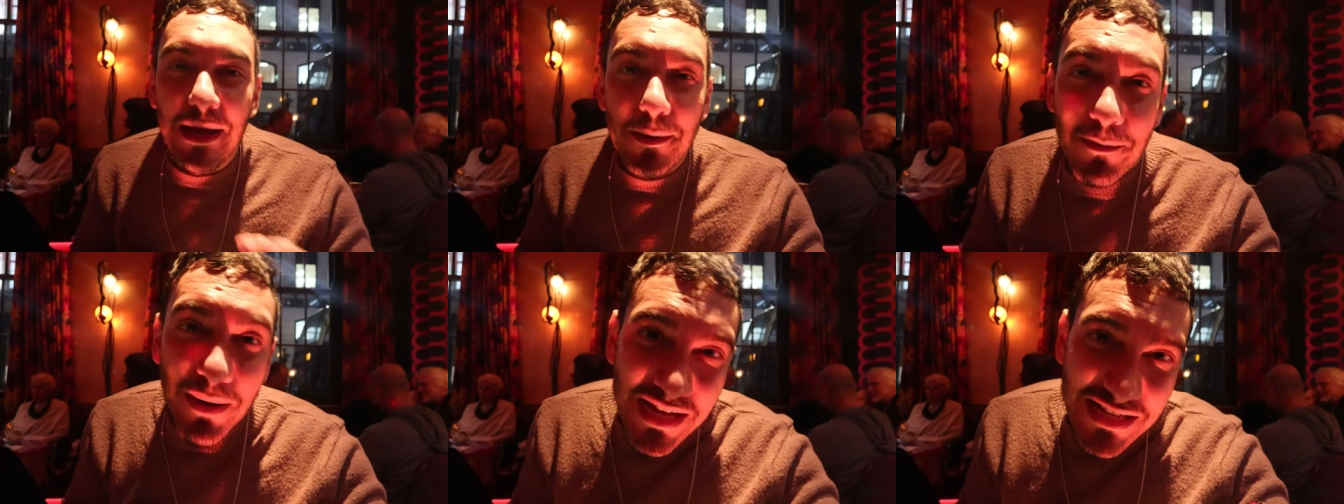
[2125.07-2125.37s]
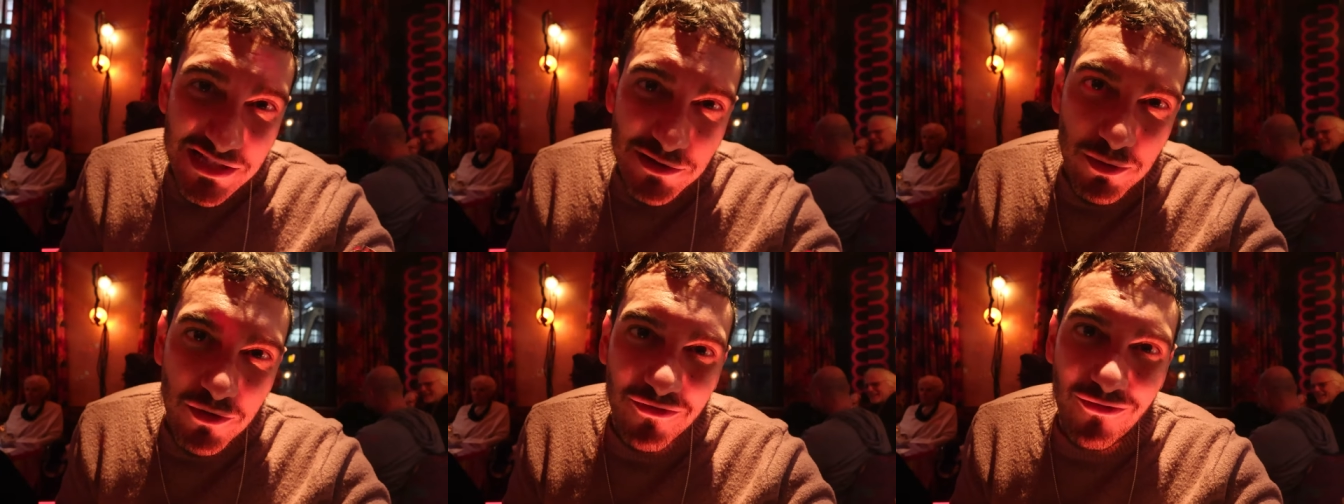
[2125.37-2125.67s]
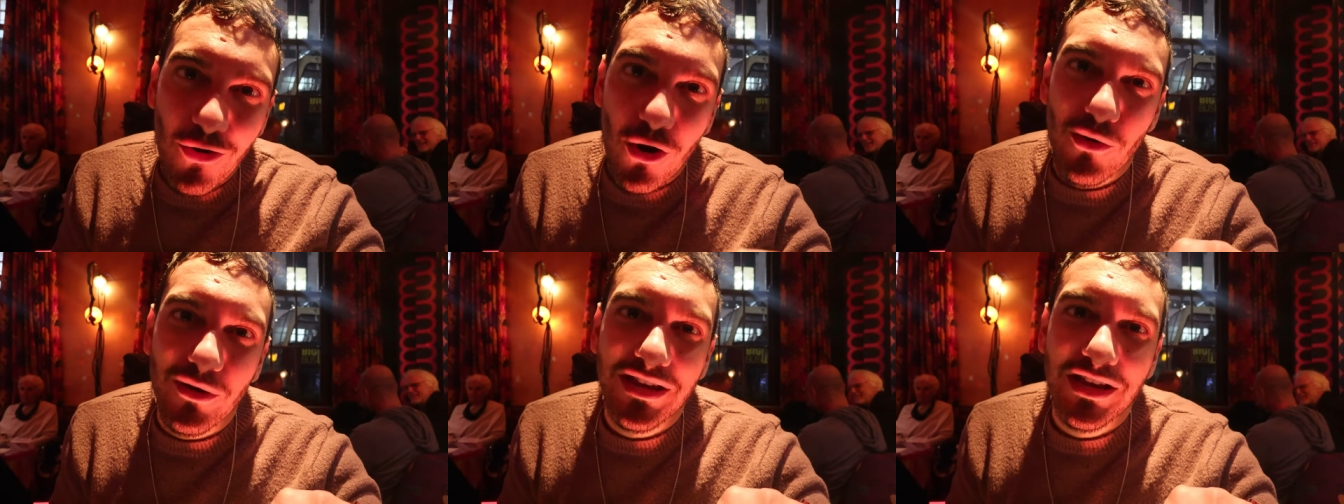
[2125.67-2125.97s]
light bites
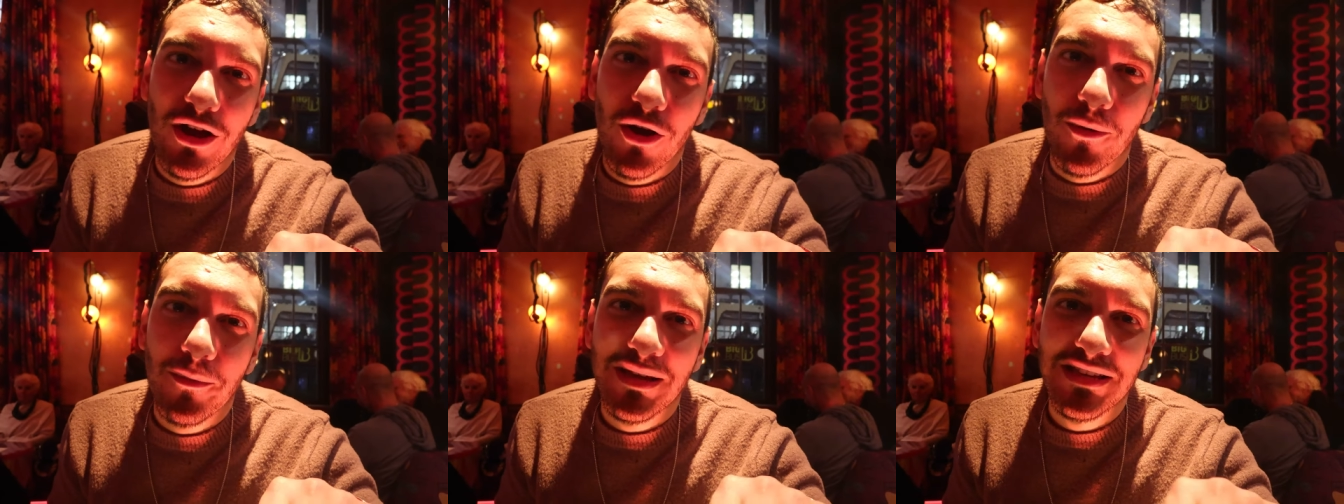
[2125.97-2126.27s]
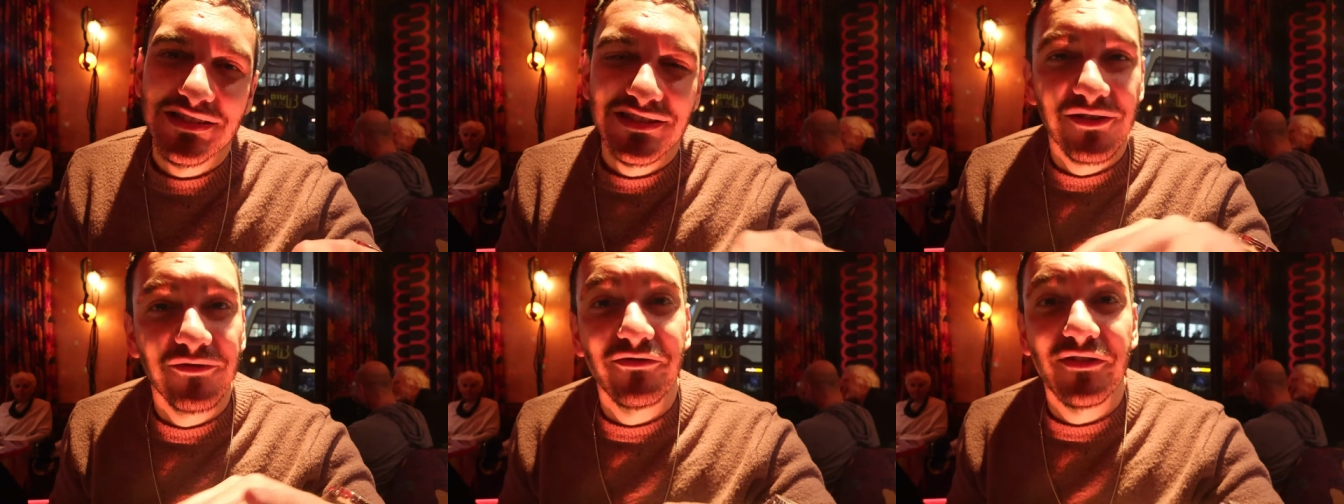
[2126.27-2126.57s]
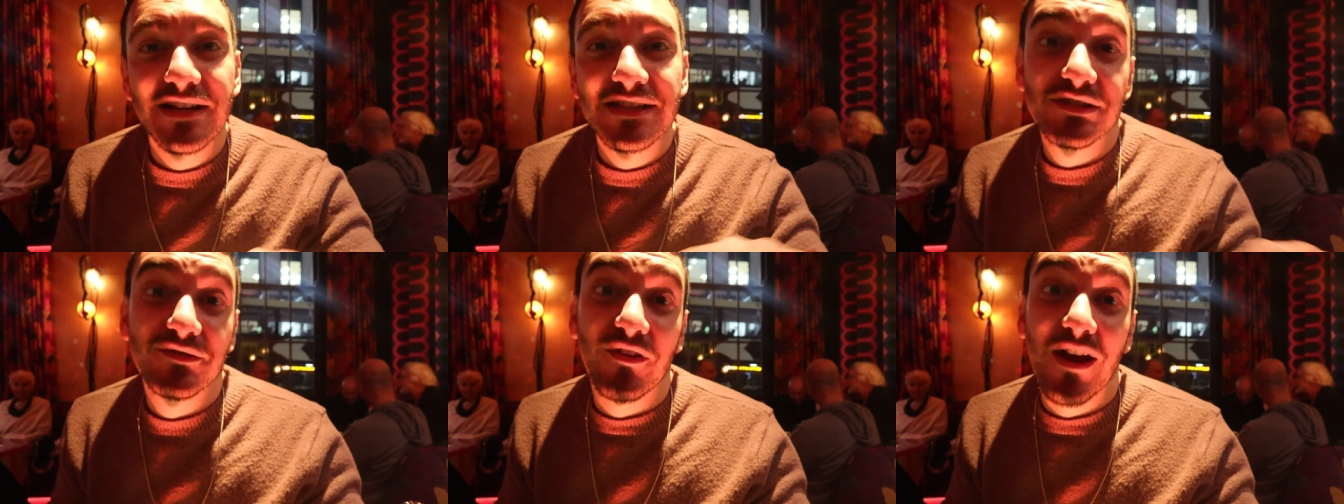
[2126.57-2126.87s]
before we go meet some
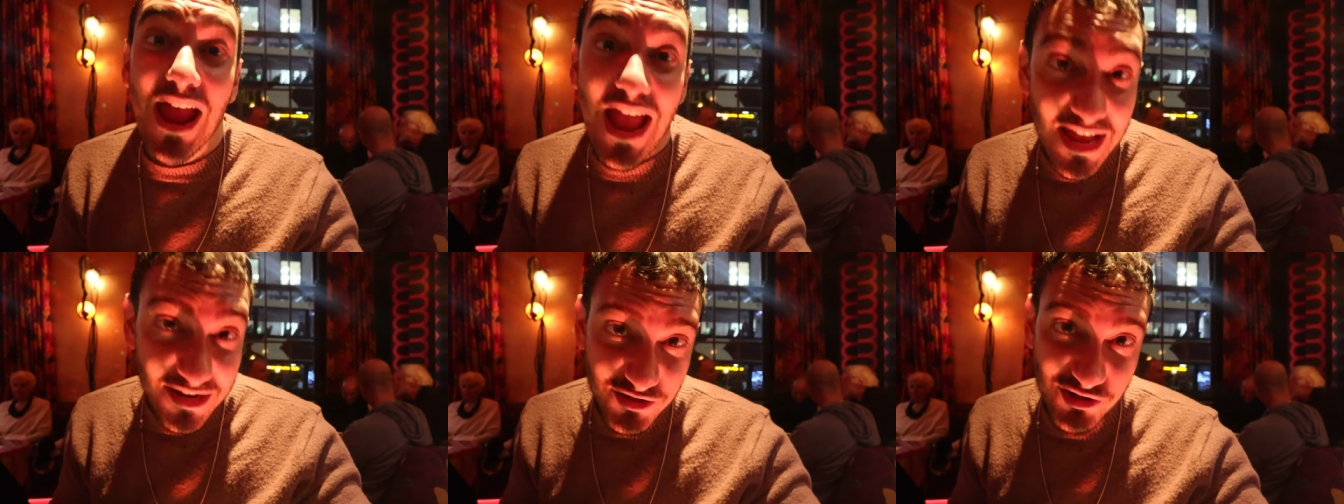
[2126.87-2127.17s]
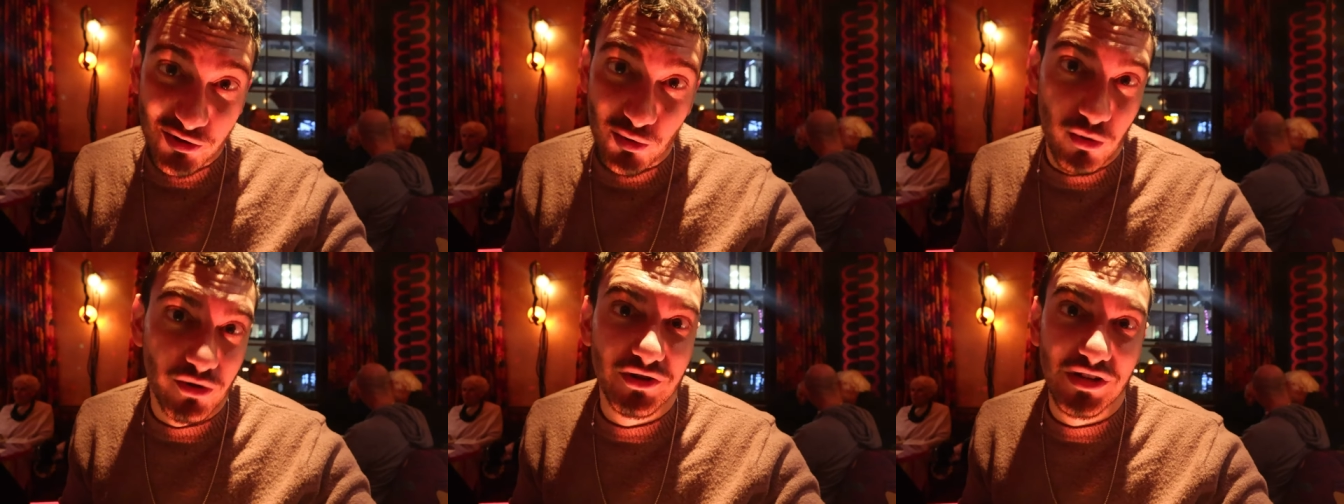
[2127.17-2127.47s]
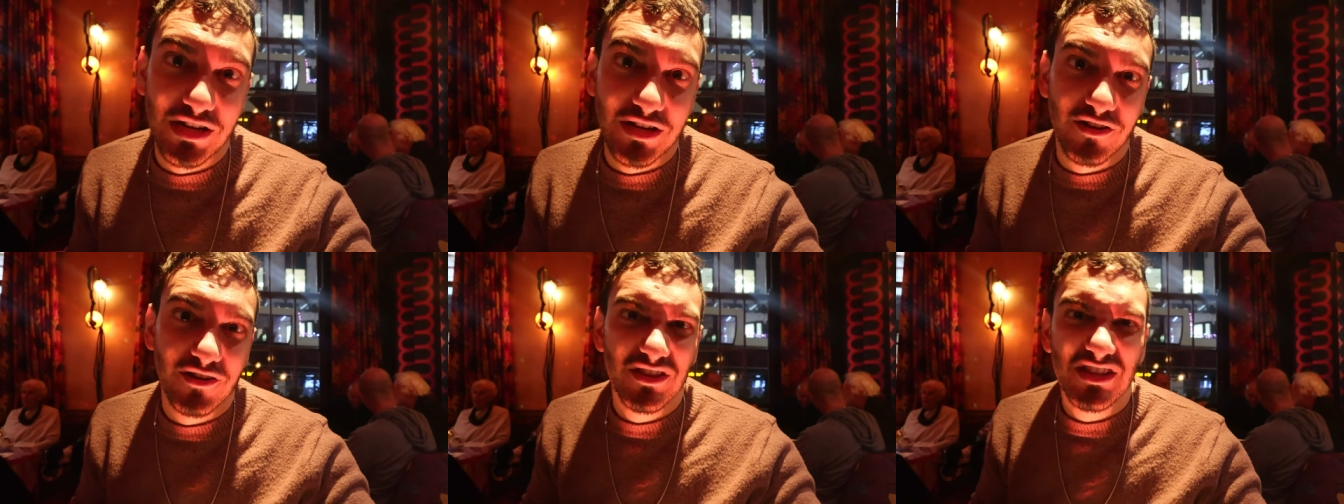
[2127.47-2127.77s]
friends for actual
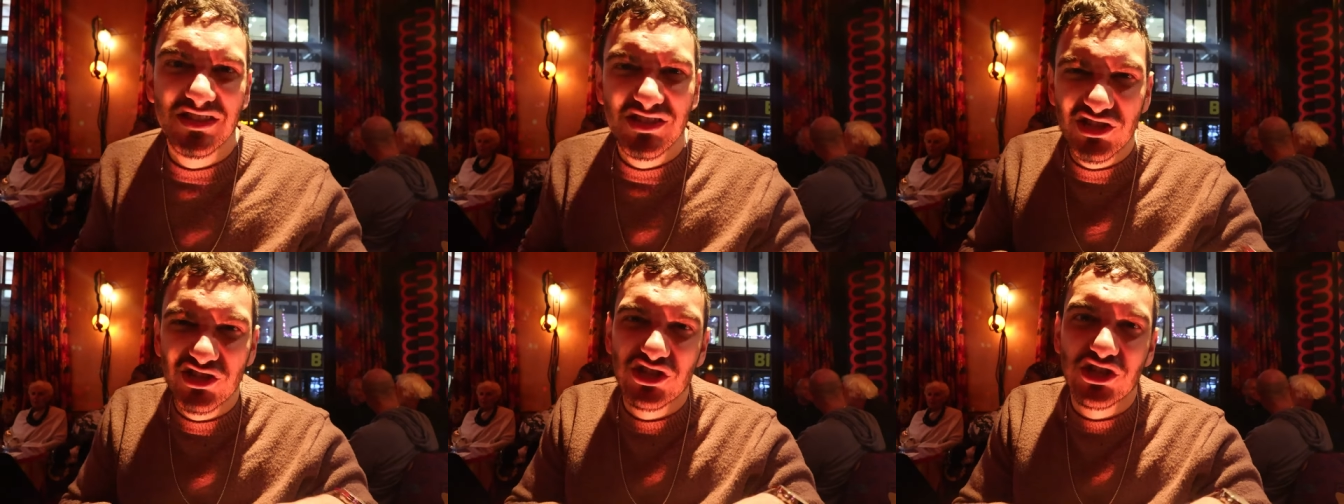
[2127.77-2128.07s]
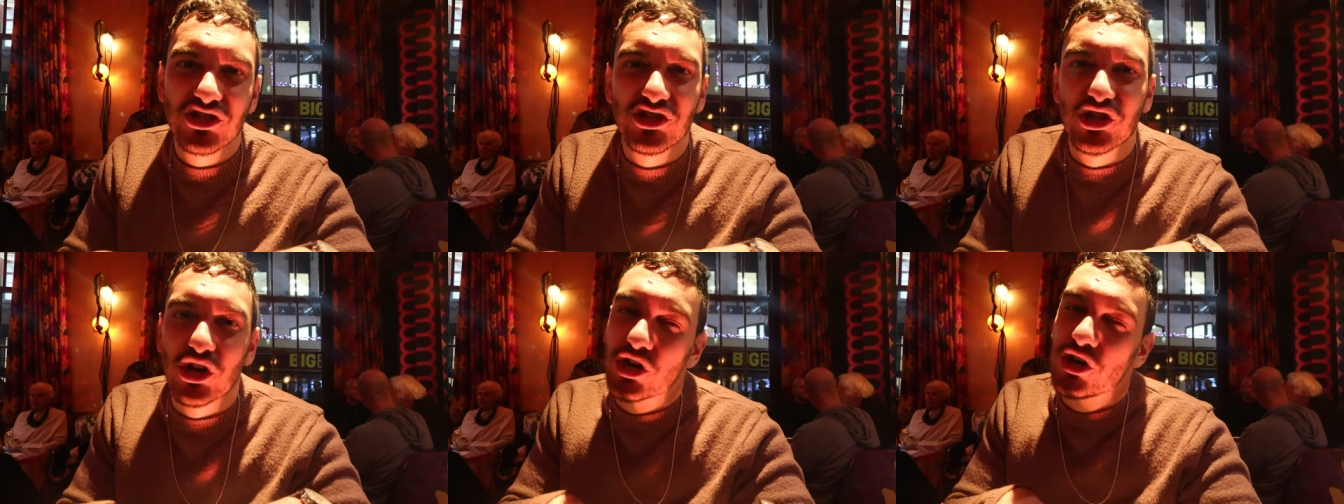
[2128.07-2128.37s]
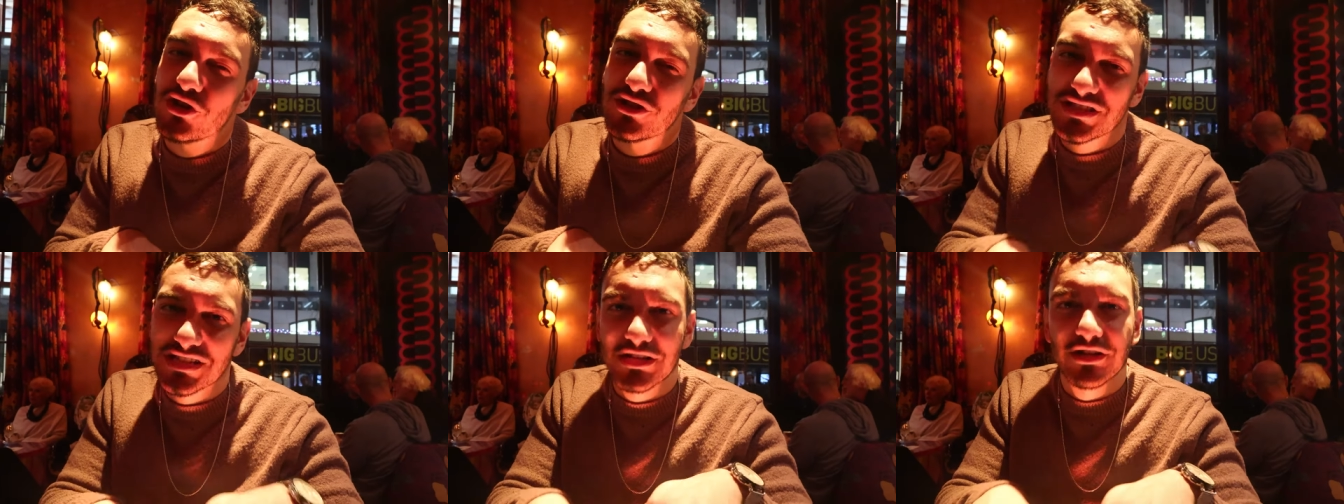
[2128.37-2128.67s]
dinner. This is just
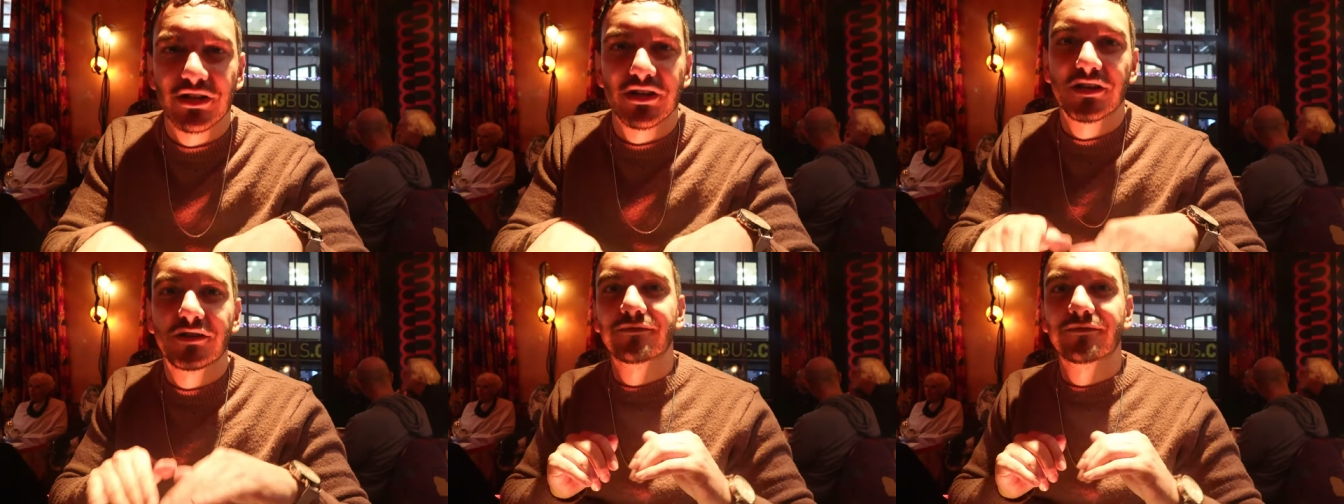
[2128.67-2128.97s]
girl dinner.